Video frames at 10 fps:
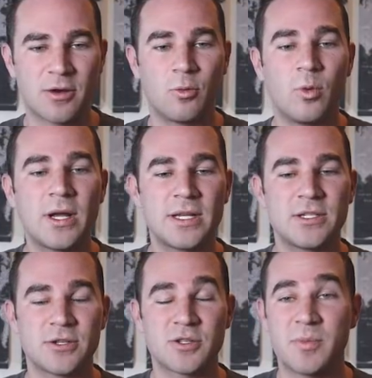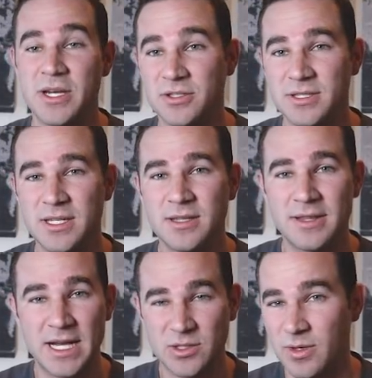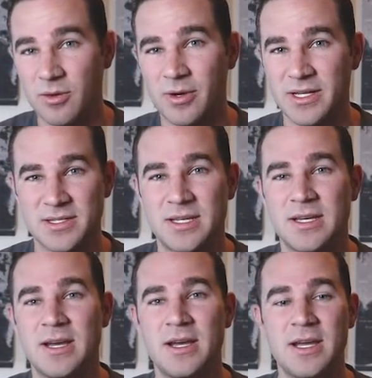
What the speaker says: Like, what is your specialty? That's what I want to see.